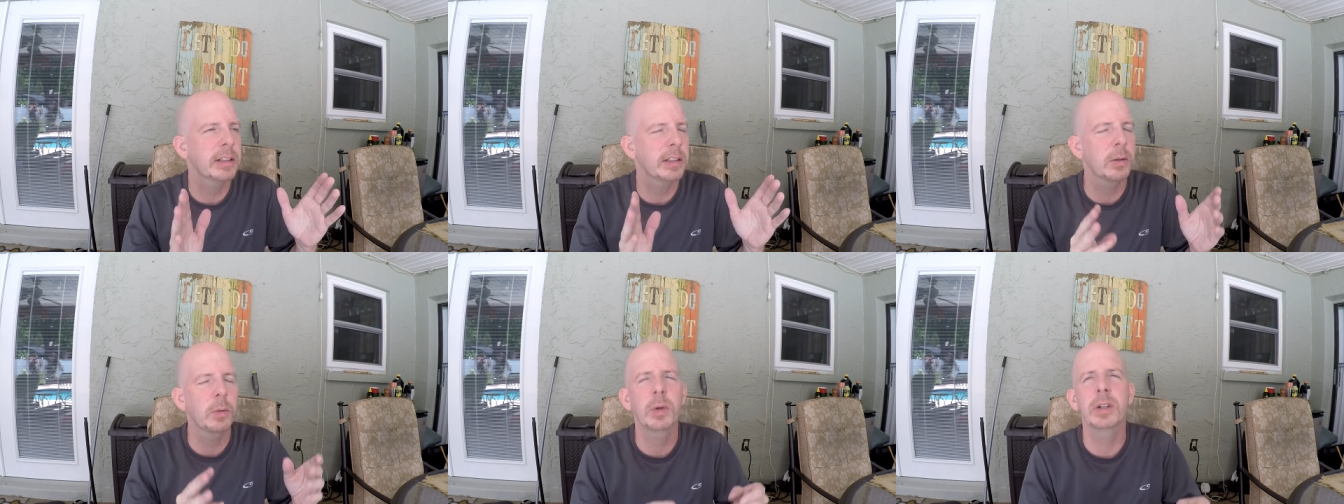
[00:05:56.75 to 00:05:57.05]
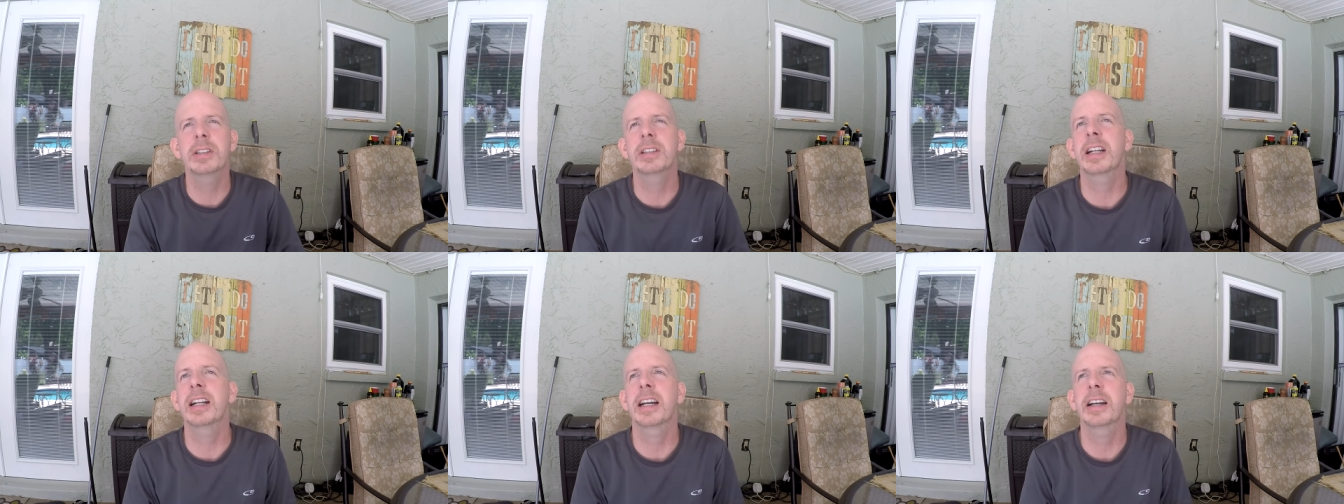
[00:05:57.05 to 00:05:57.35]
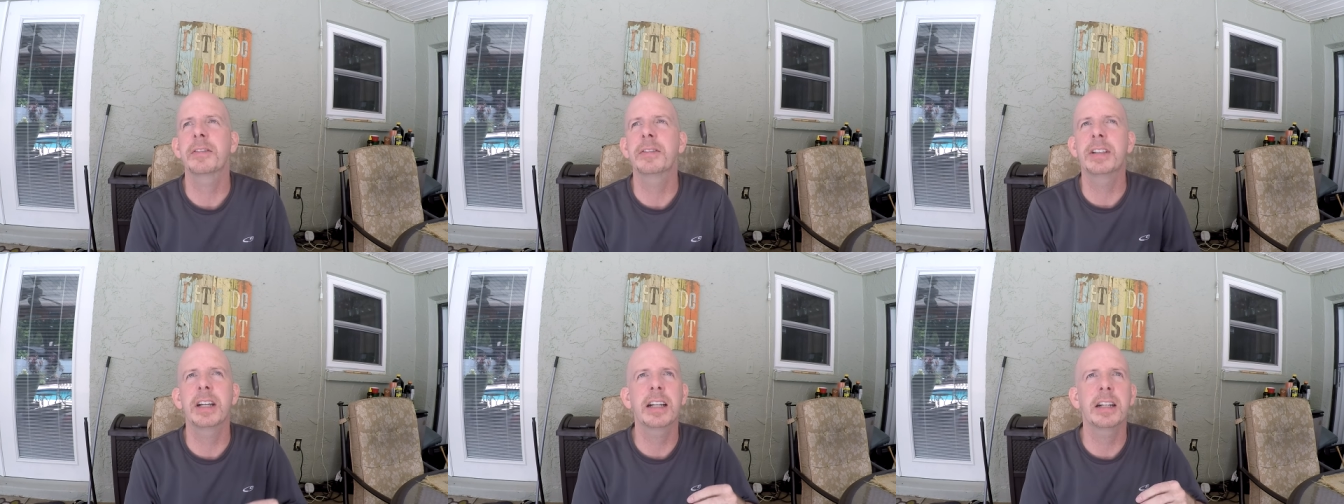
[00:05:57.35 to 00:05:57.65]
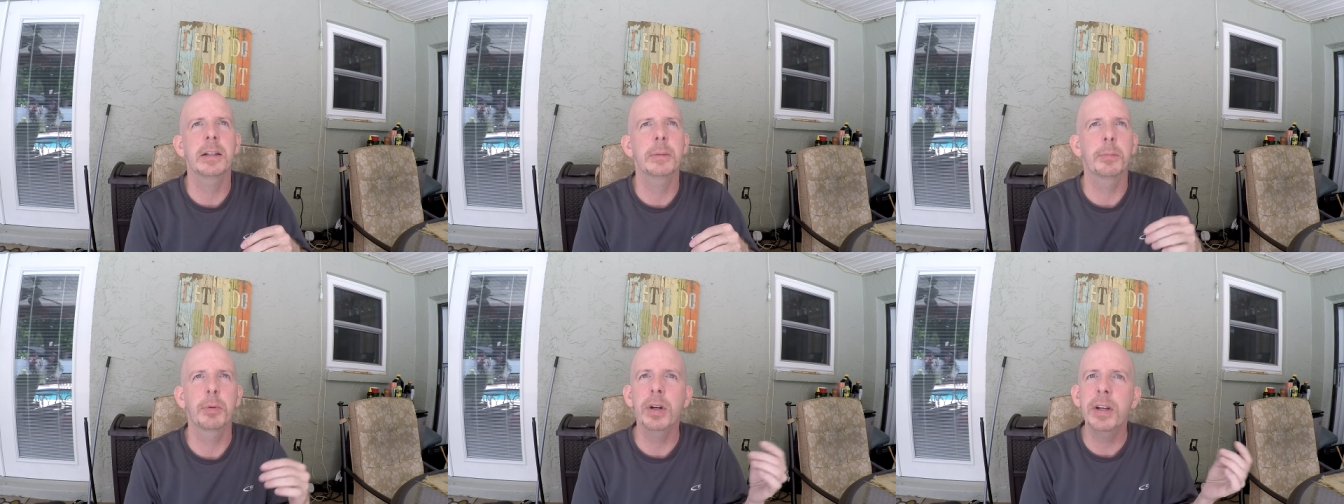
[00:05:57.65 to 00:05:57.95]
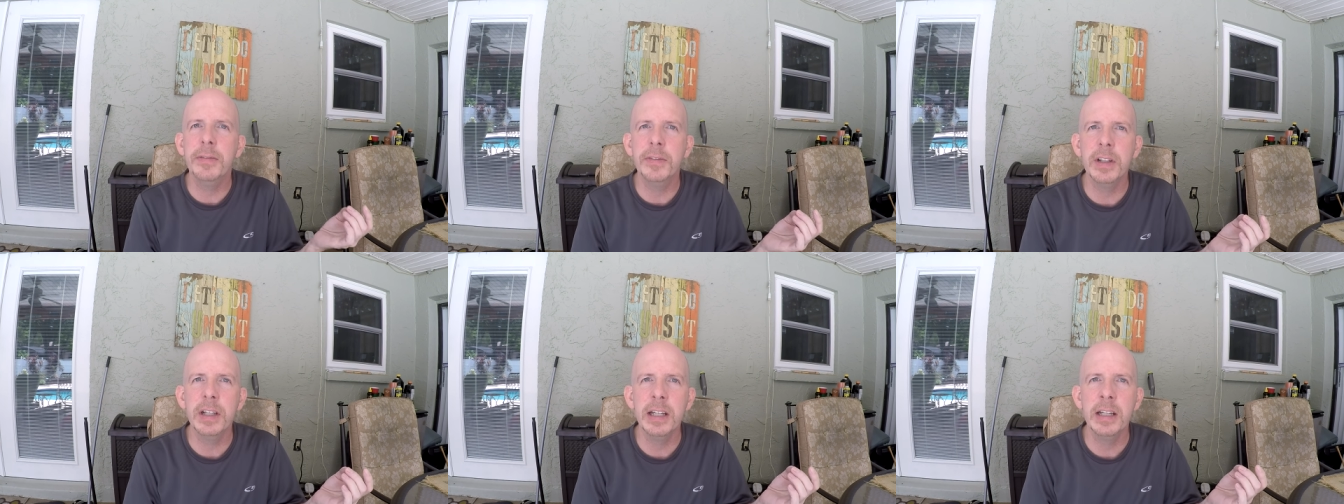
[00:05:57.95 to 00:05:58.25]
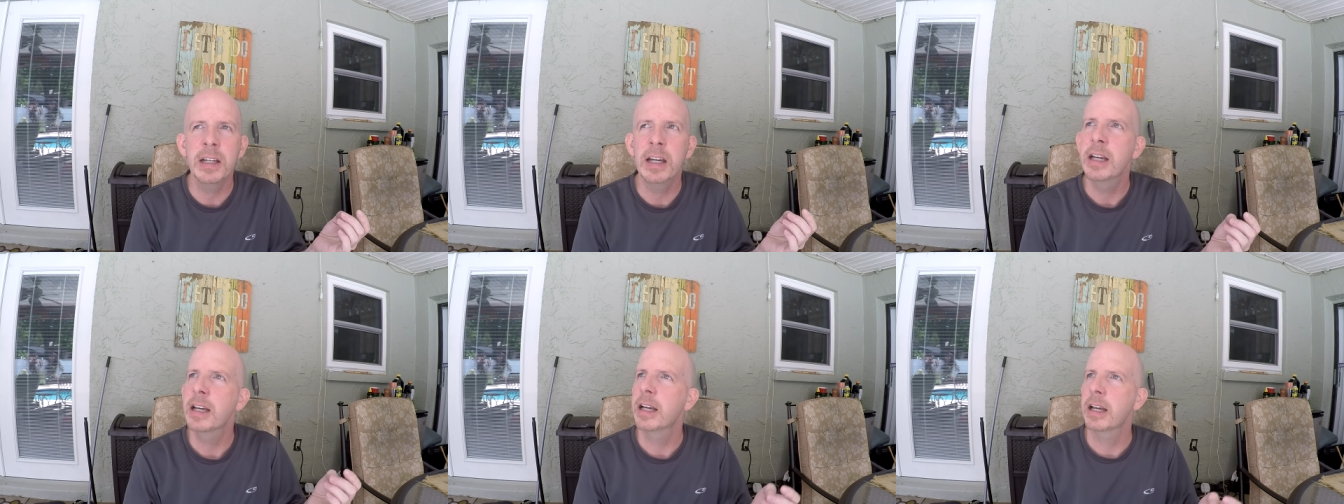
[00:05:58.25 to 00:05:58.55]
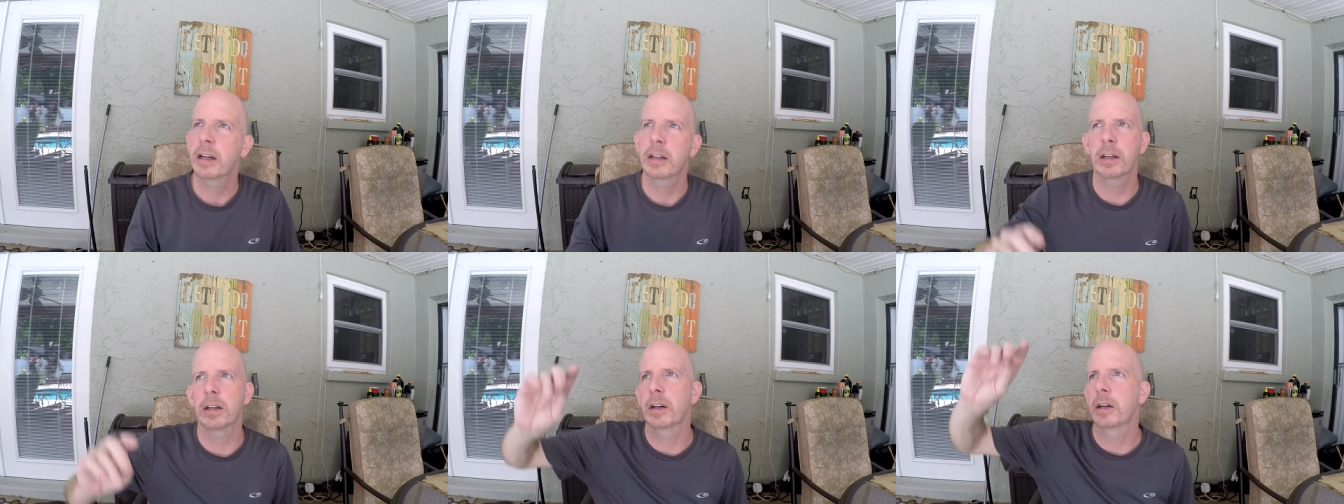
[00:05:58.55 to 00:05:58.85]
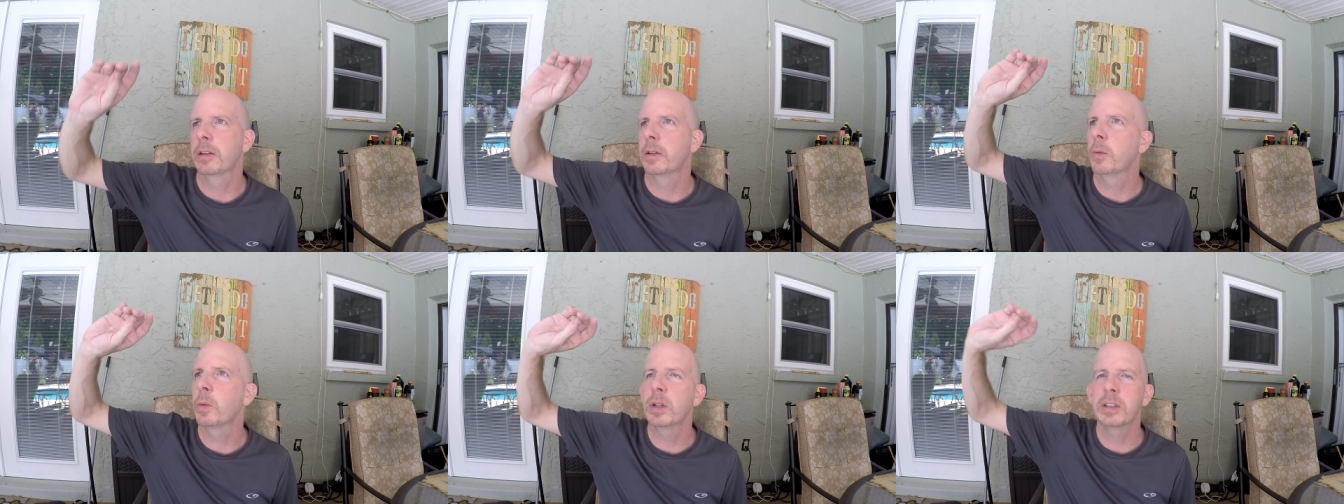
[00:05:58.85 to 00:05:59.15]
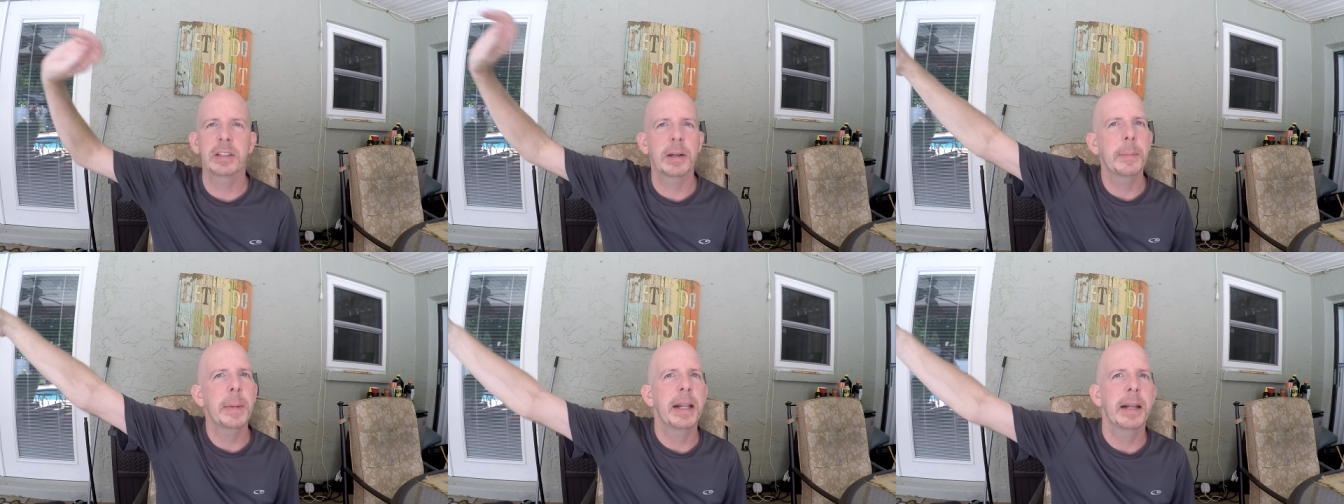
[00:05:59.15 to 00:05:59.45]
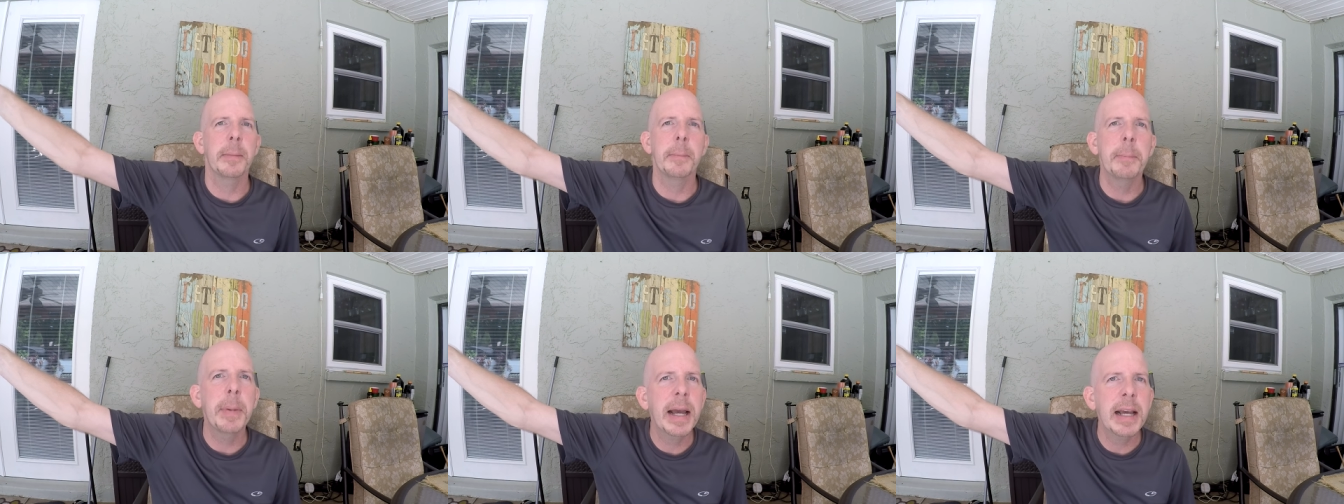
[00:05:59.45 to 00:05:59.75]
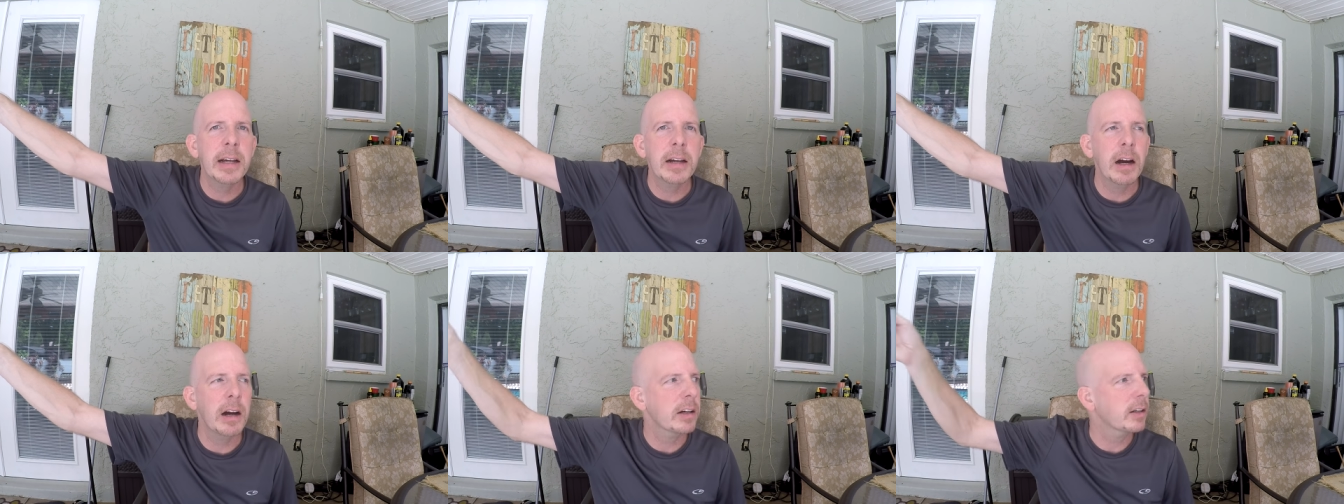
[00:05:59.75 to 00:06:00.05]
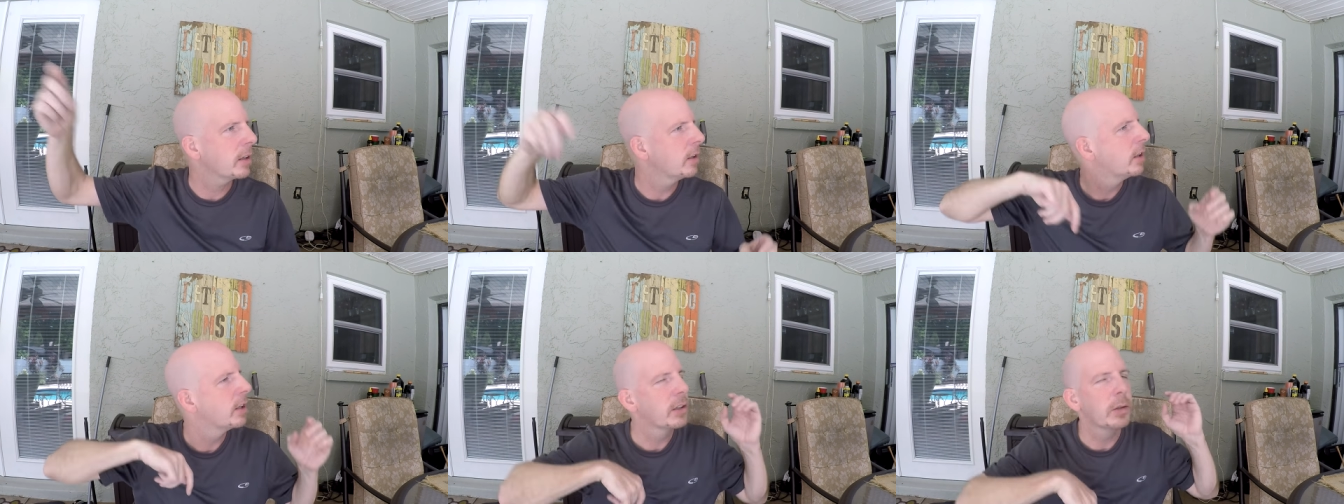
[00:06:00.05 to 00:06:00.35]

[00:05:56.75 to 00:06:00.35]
The ones that I have dated briefly, uh, the ones I met in Bangkok,